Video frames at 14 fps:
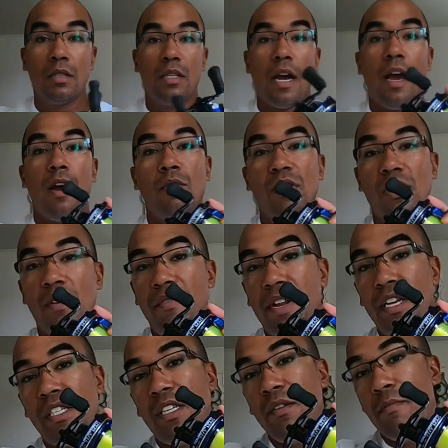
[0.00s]
Daiwa
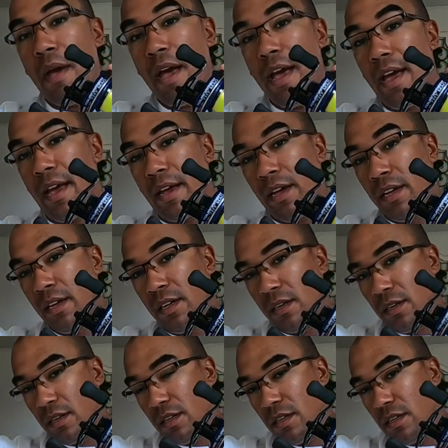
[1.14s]
7HT mag
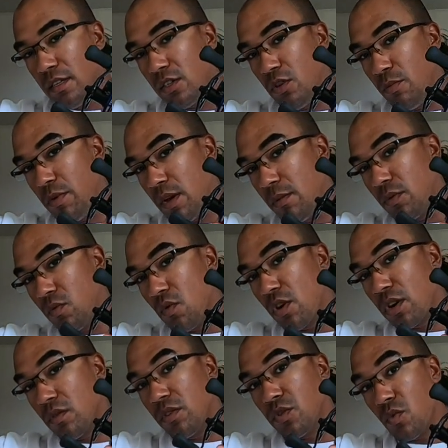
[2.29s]
is going to be able to
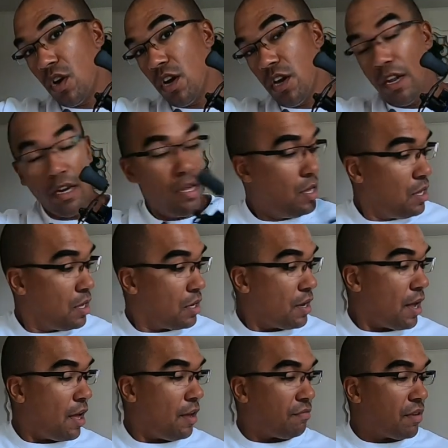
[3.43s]
work on this rod.
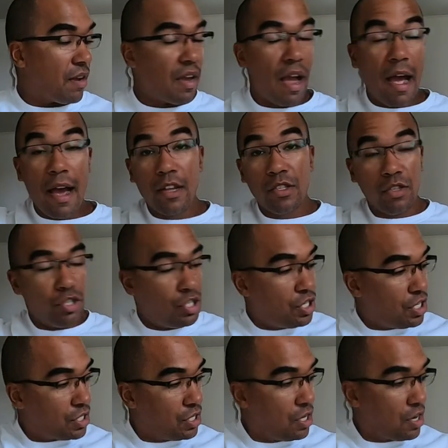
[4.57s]
Now, if the guides are
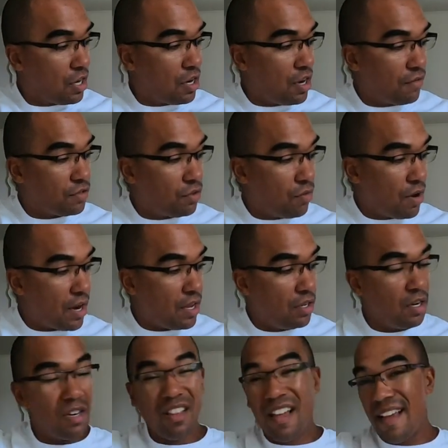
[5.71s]
just good enough to where they
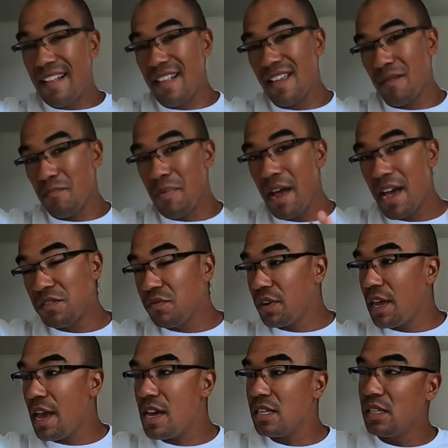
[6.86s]
look like they can pass for
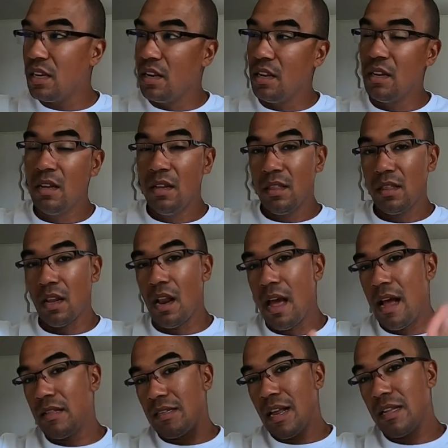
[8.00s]
casting and the
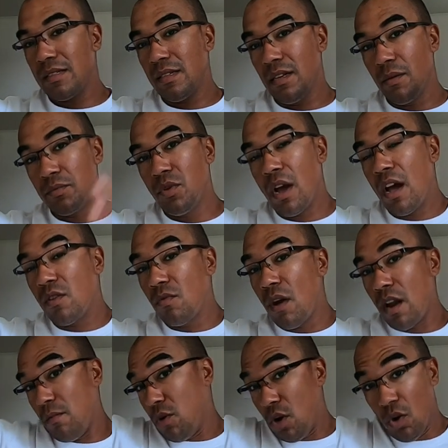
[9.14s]
line's not sitting up too high on the
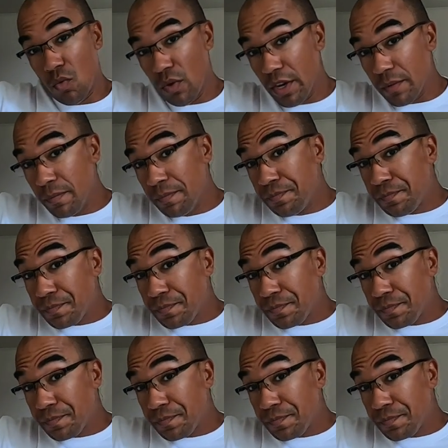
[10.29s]
rod, I'm going to go with it.